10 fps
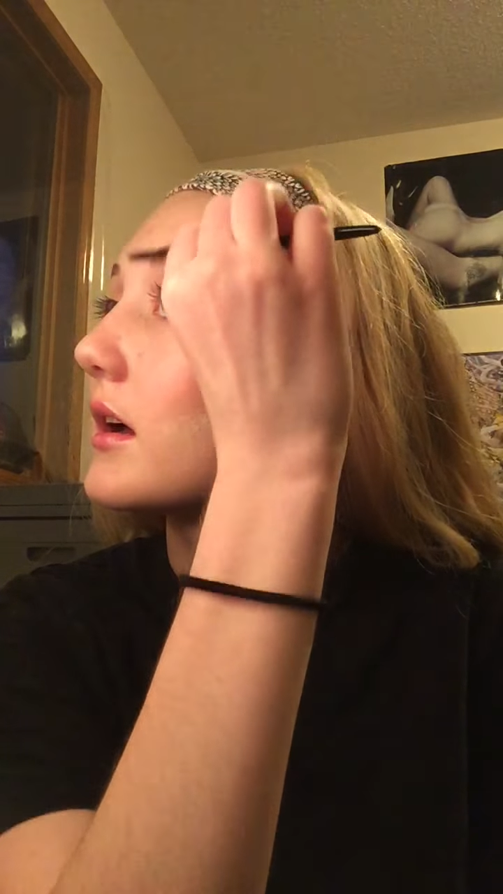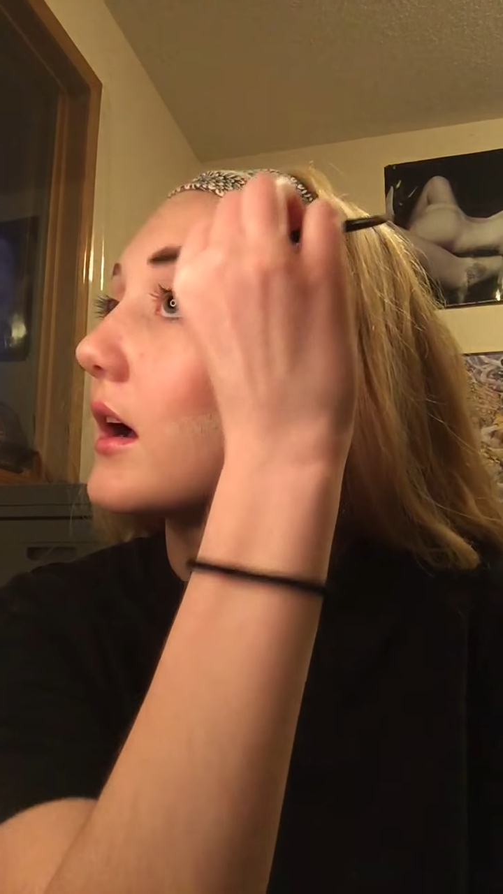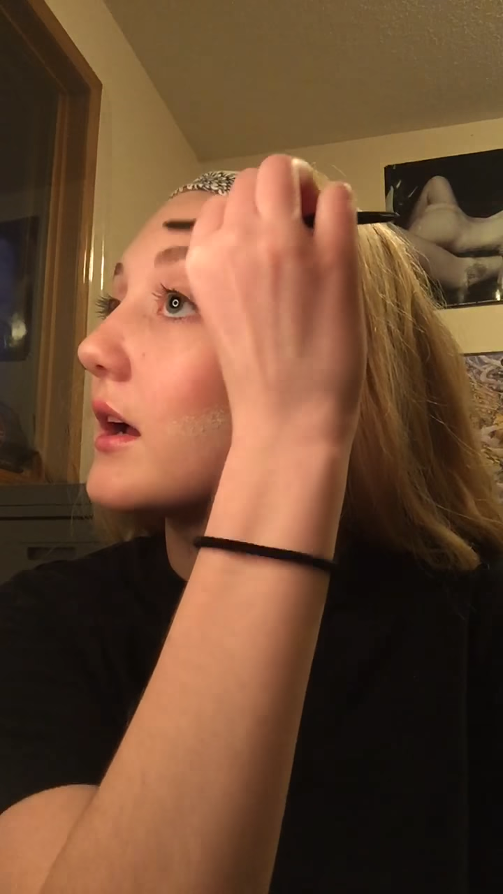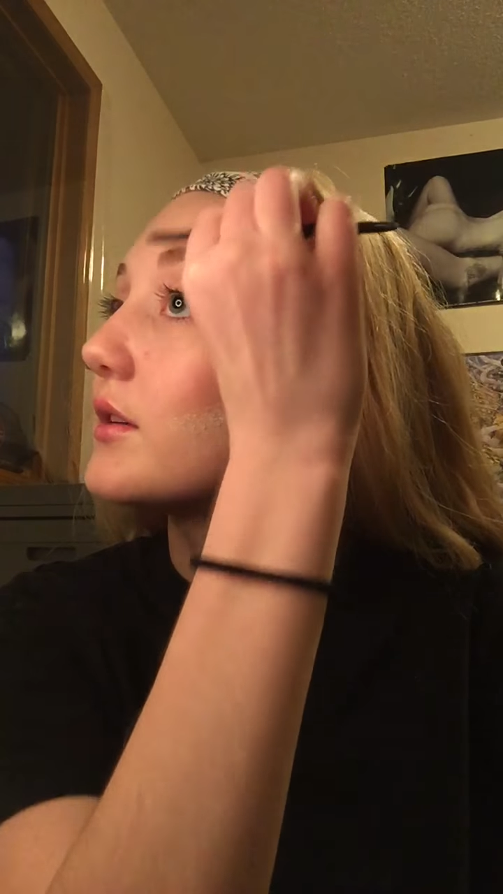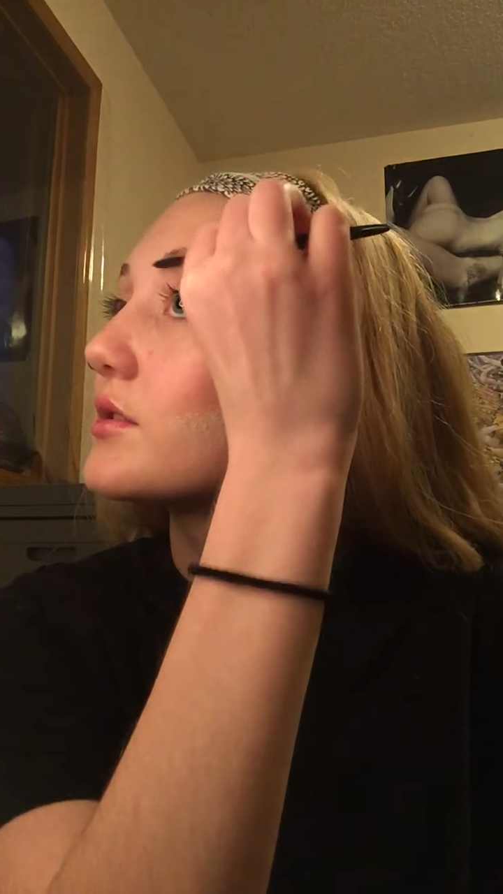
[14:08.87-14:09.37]

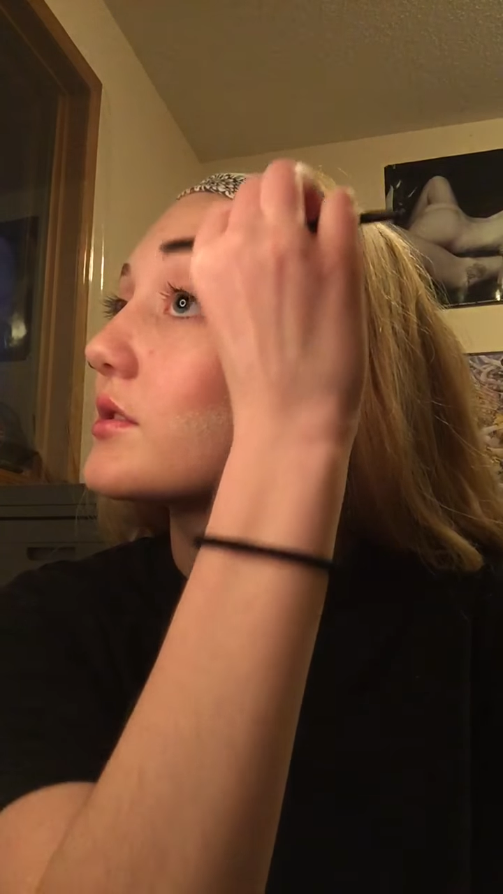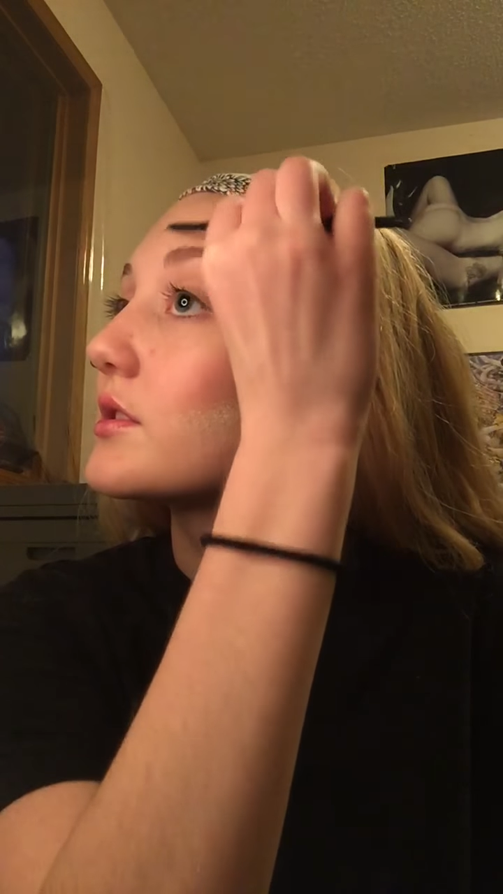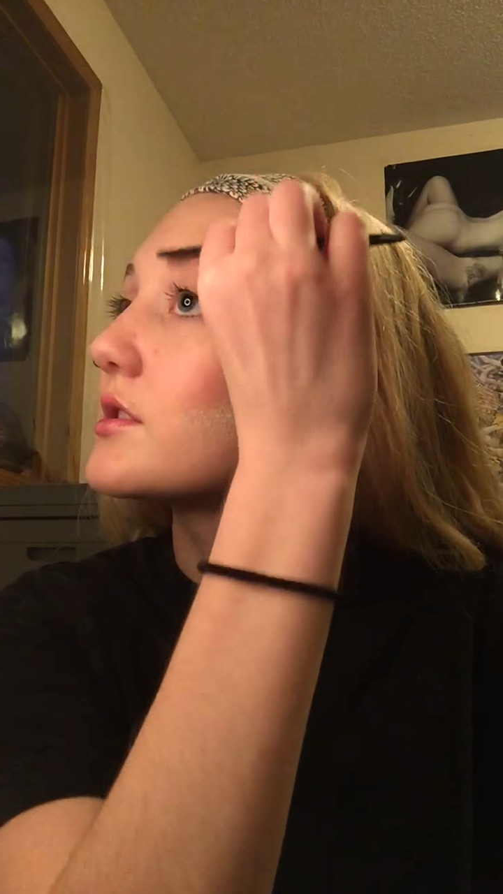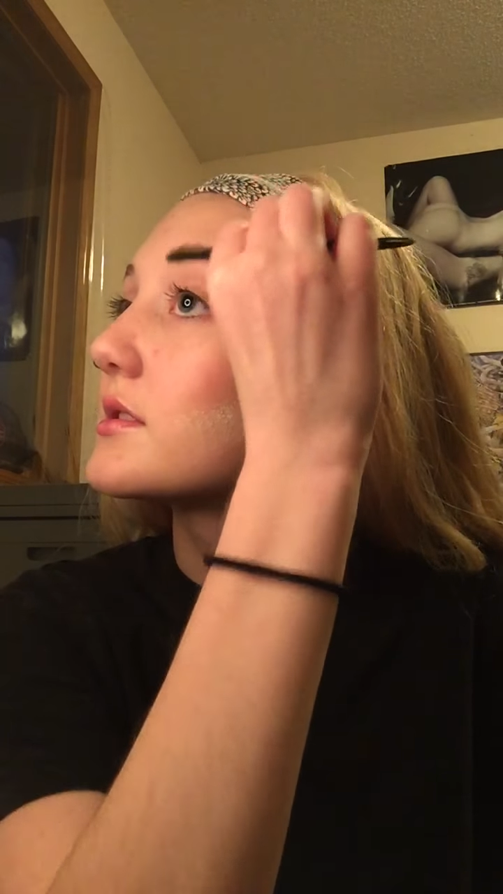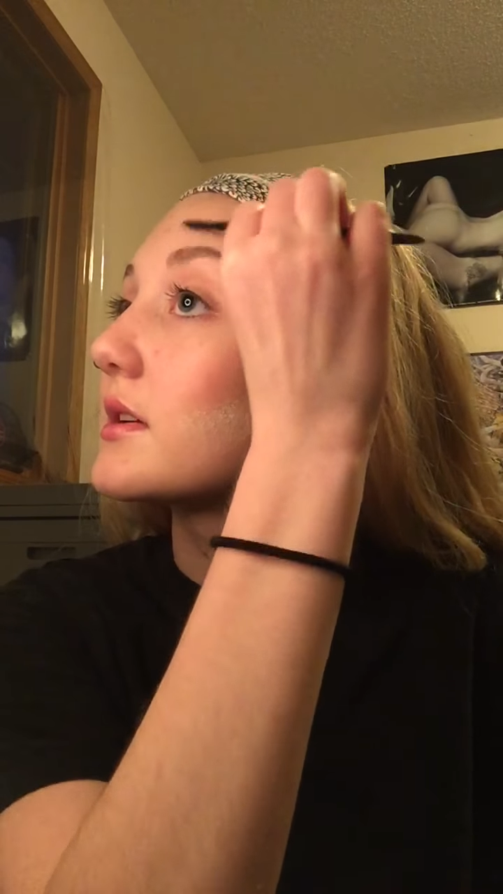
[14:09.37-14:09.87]
I
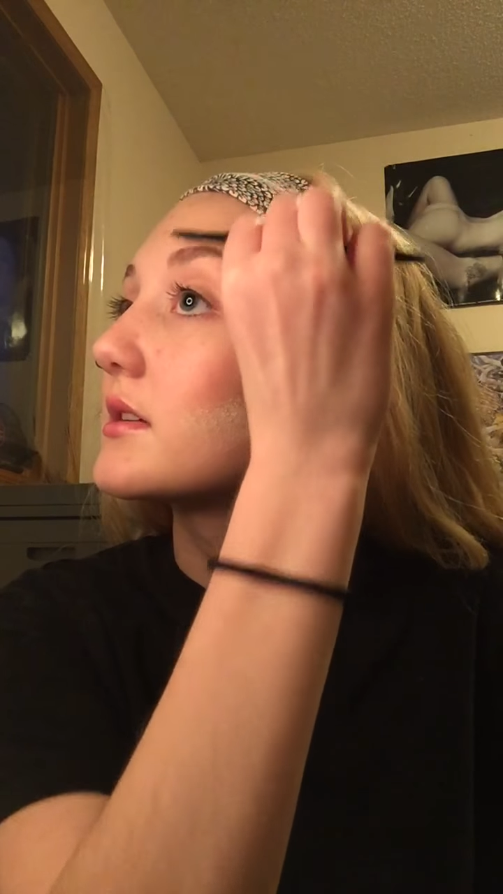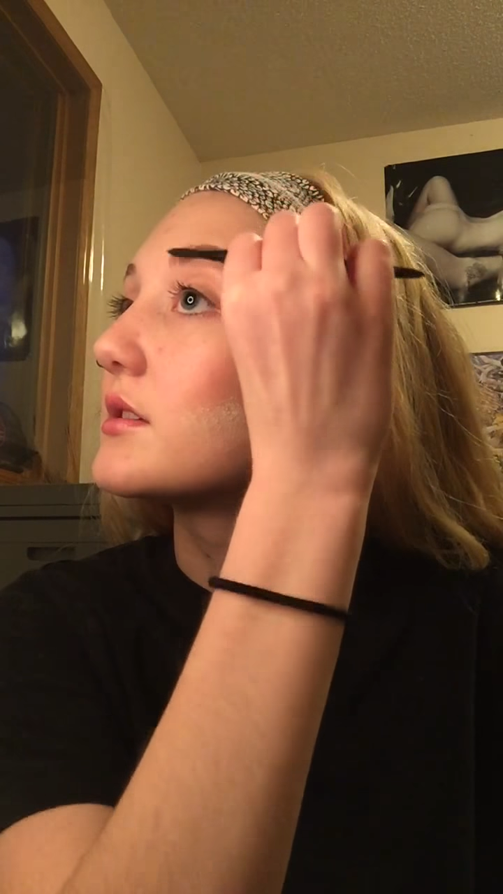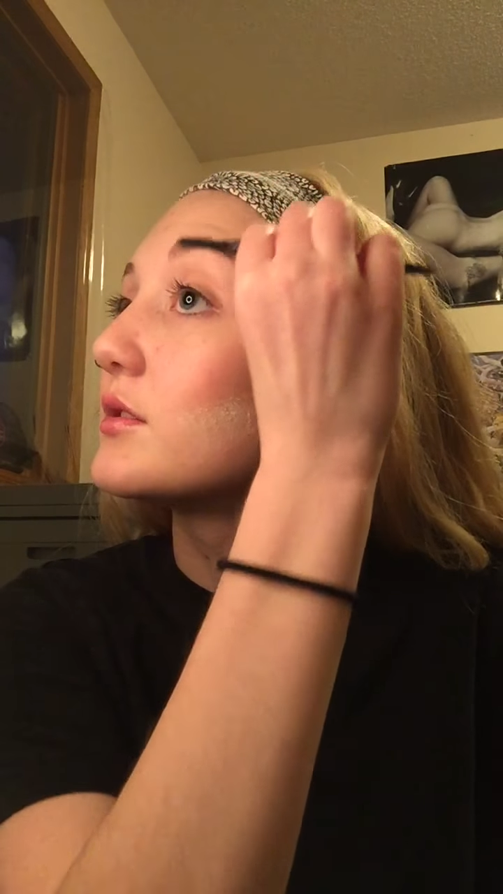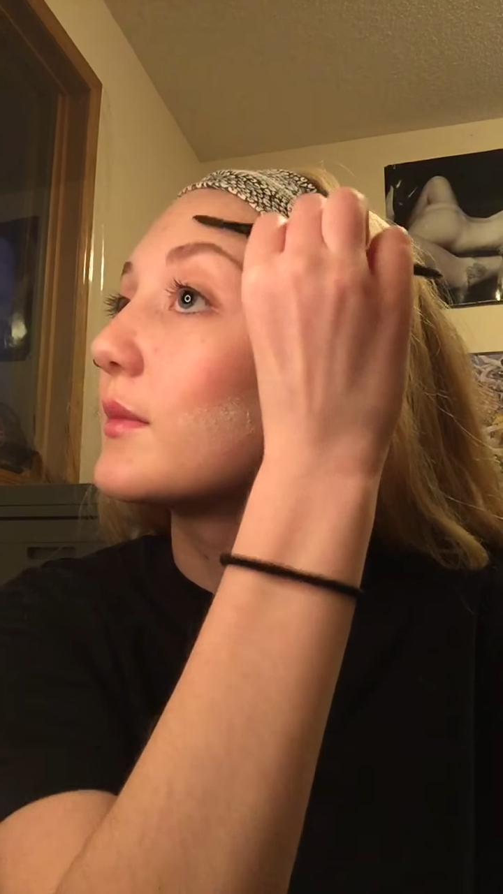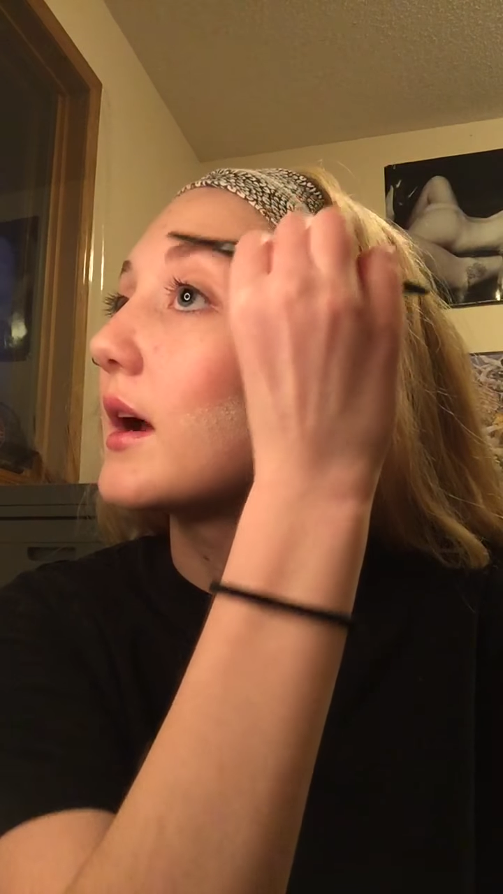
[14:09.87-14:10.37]
usually just like
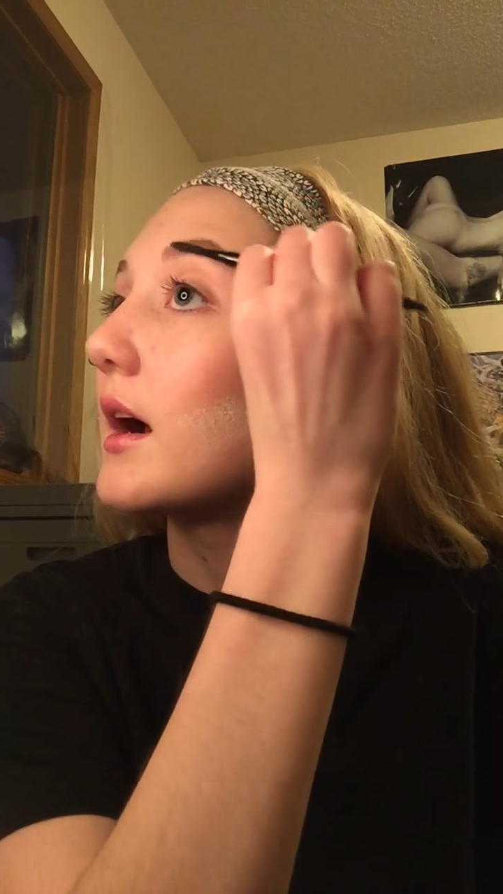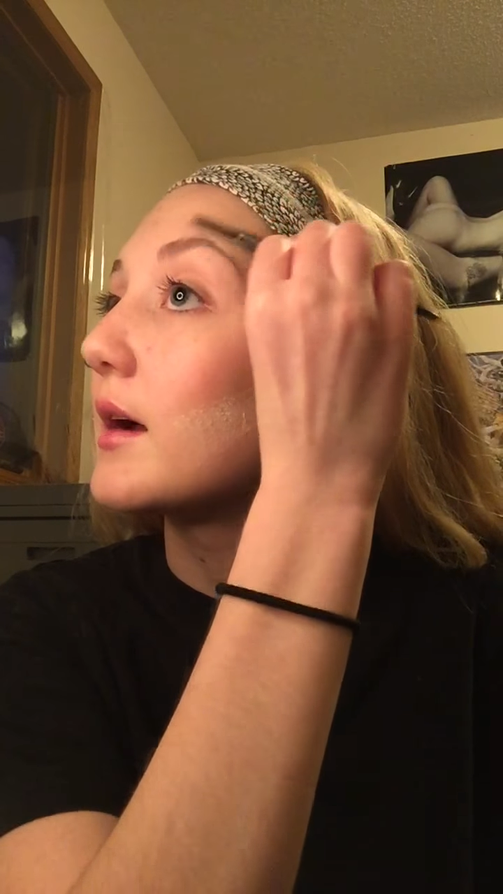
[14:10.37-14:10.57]
to do my